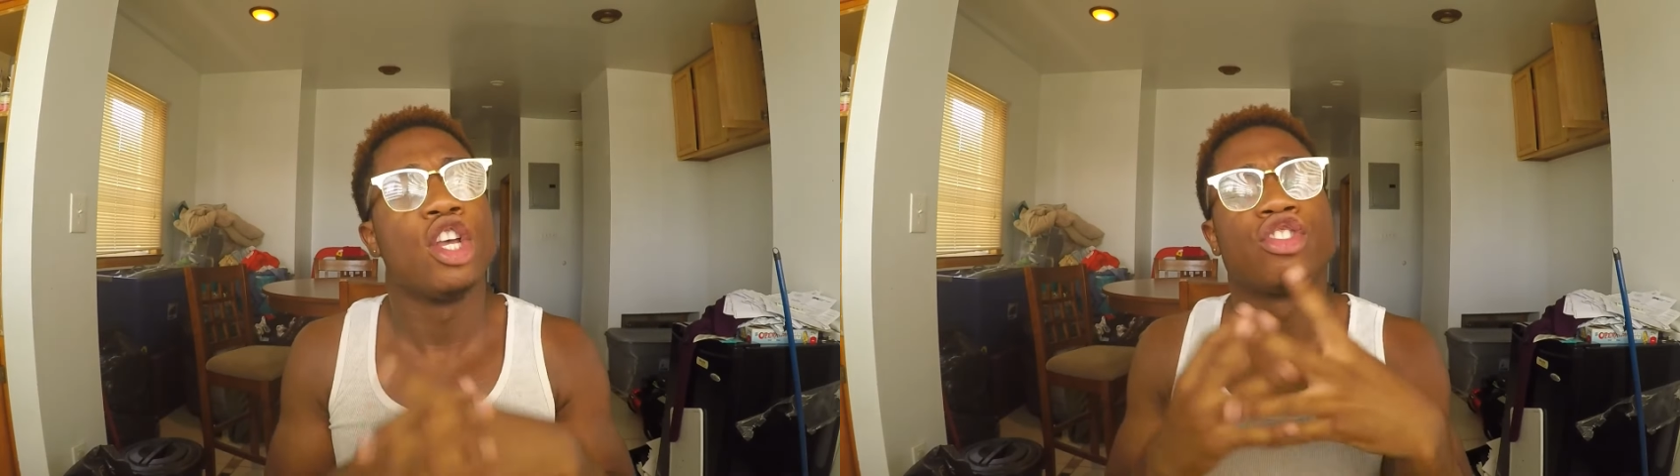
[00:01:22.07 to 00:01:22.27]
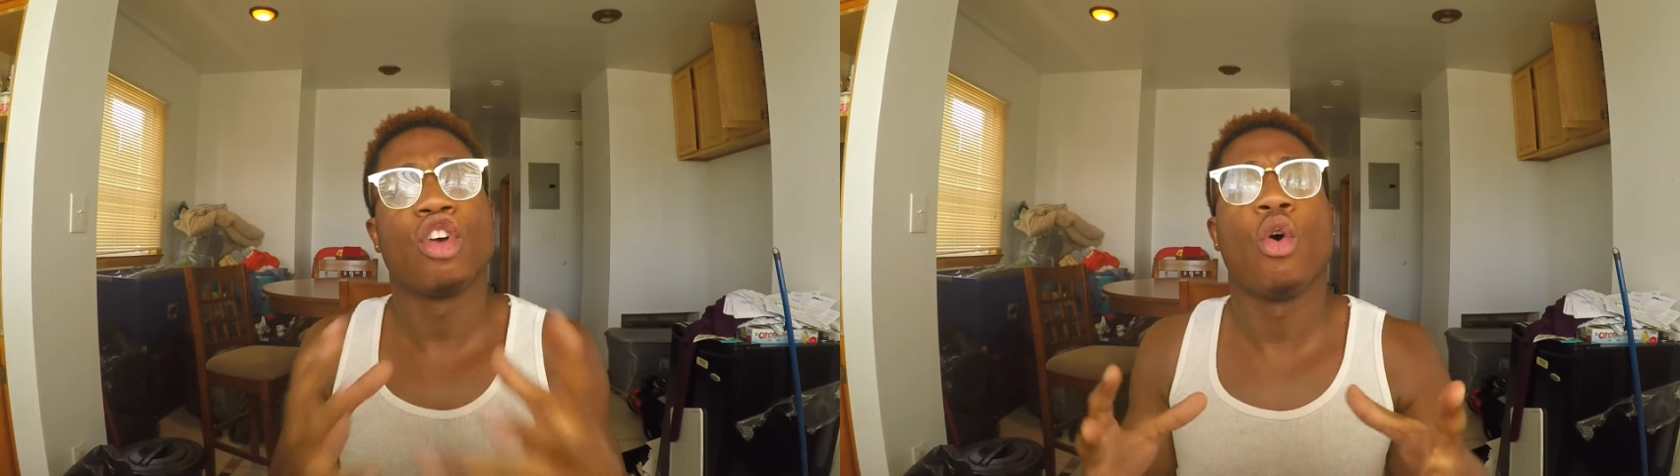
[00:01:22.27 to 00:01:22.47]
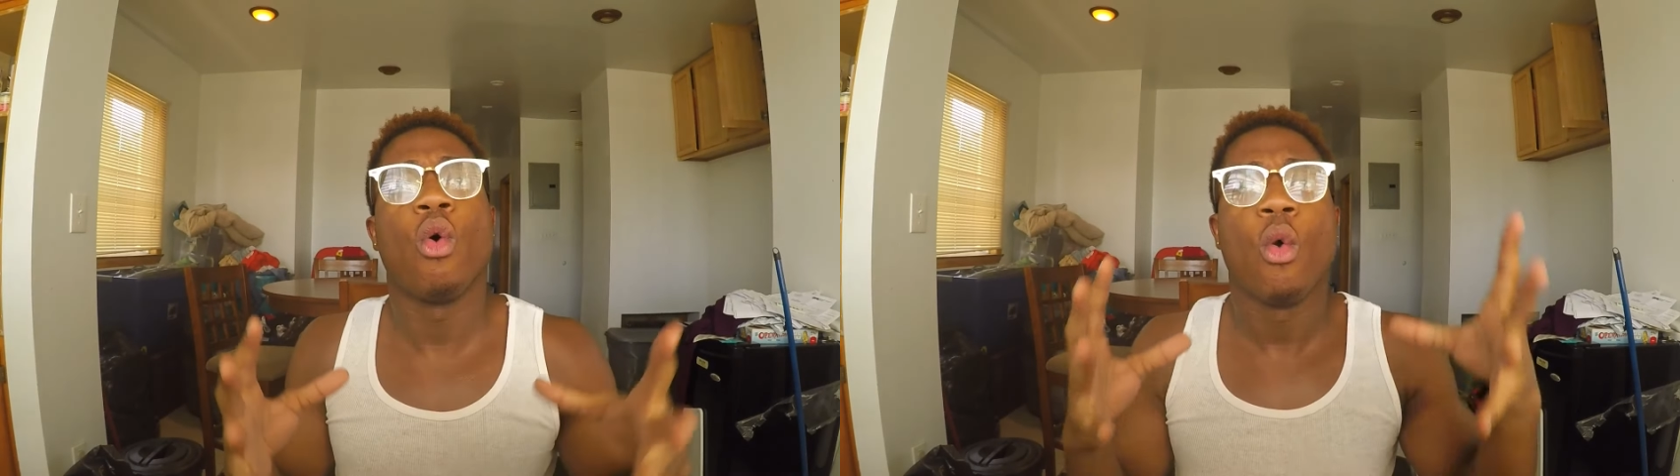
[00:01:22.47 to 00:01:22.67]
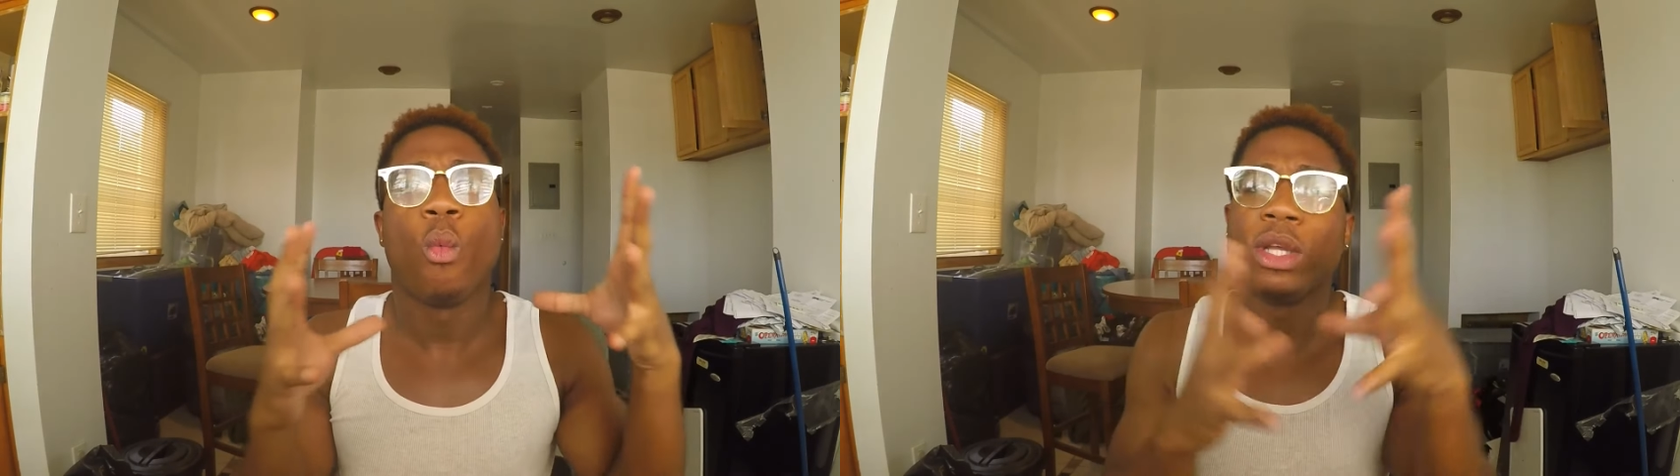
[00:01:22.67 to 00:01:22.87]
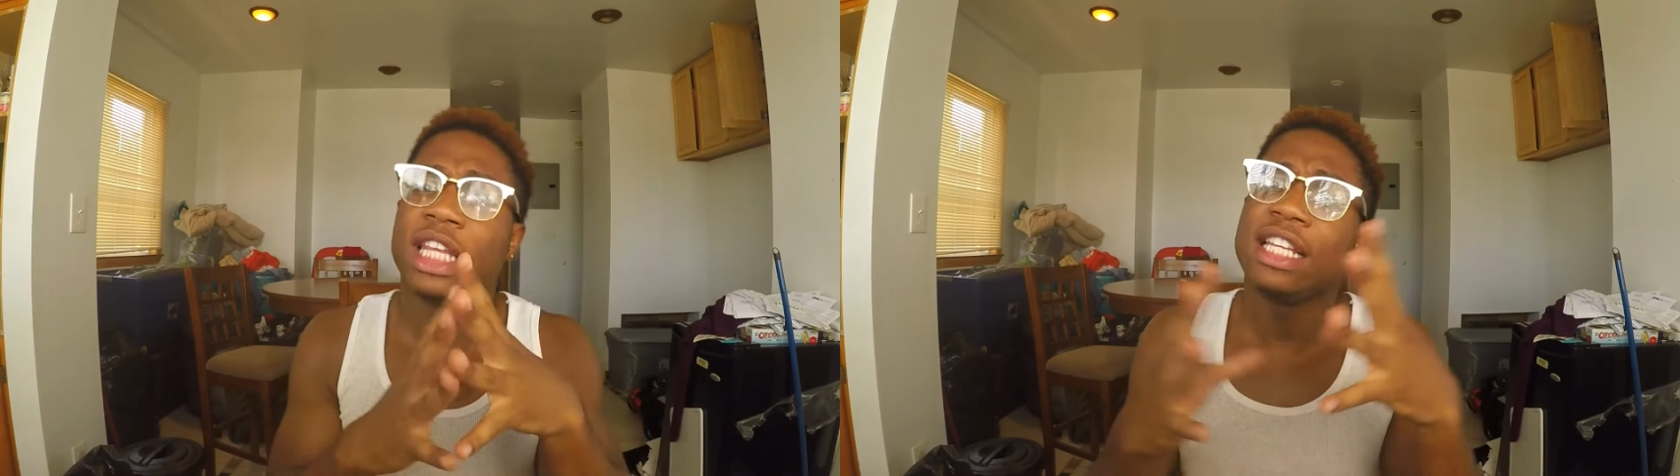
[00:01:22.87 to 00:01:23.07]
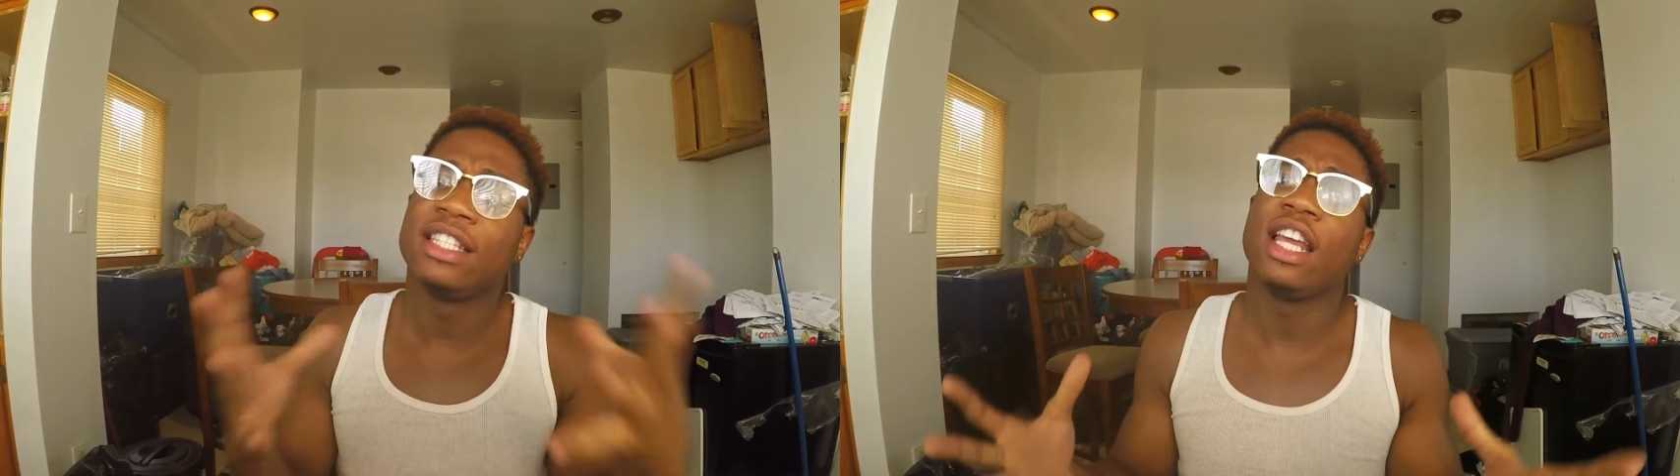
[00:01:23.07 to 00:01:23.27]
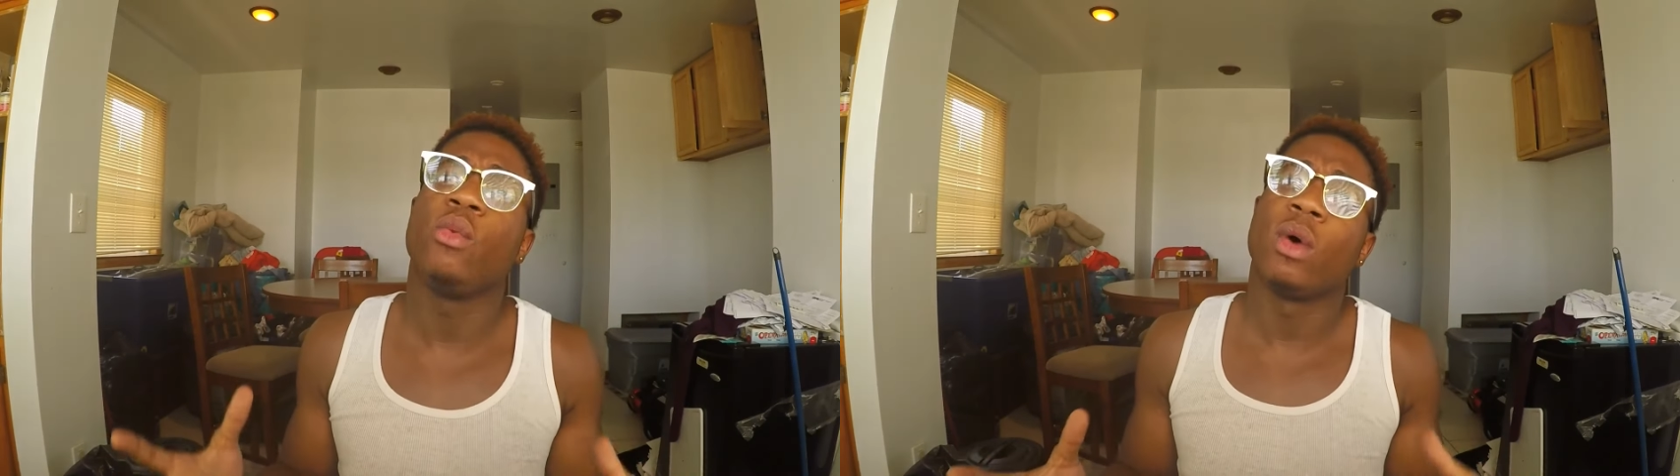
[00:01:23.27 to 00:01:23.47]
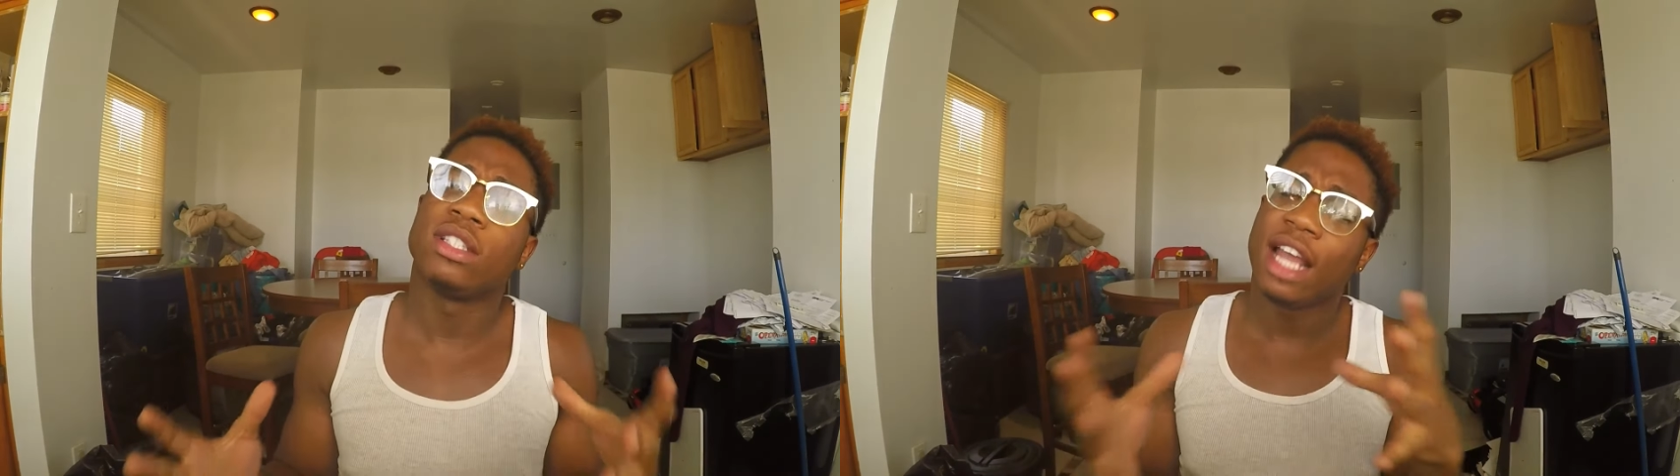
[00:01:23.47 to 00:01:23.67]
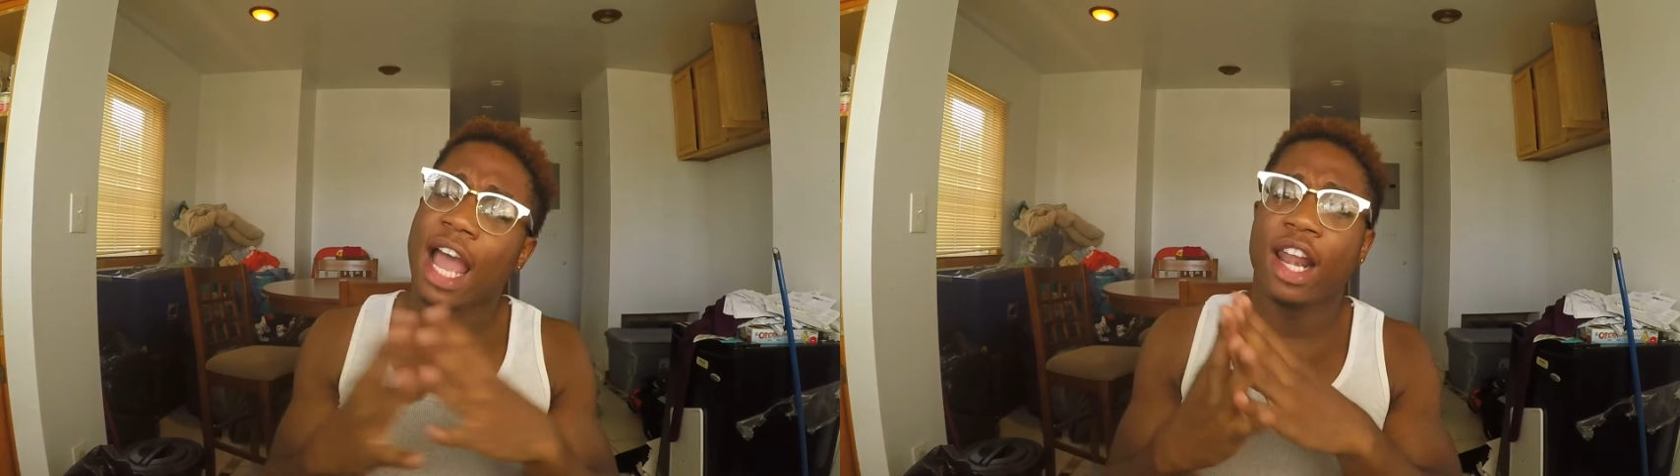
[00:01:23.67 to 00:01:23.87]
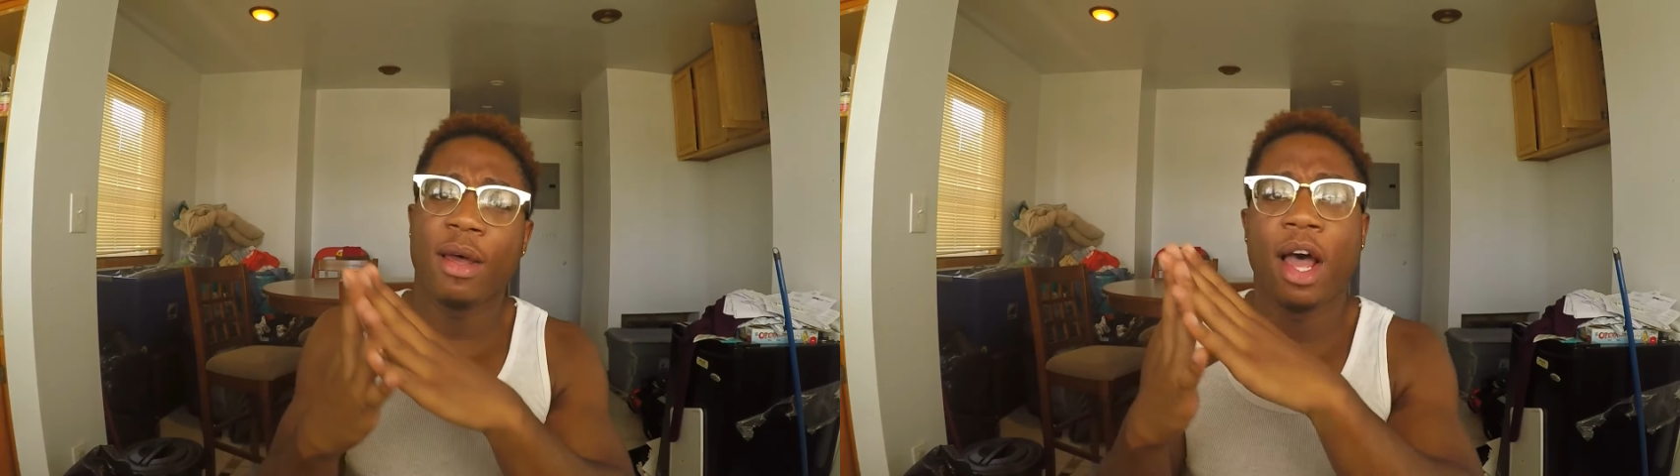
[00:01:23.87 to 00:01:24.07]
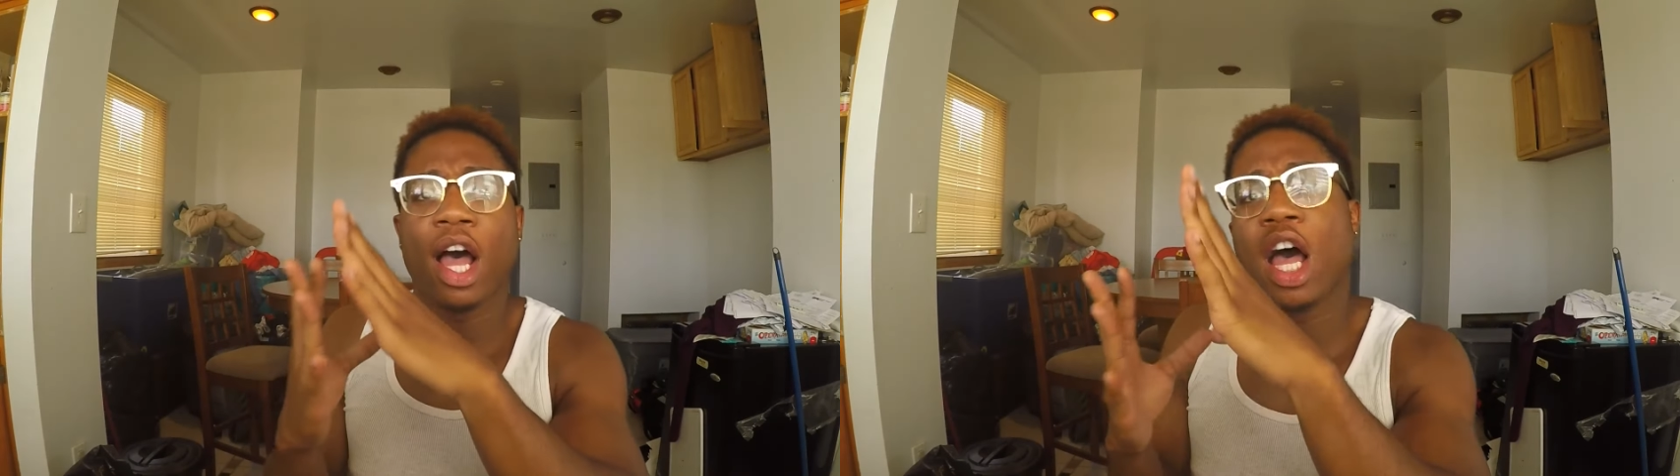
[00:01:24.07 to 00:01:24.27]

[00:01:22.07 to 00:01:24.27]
So what they did was they had a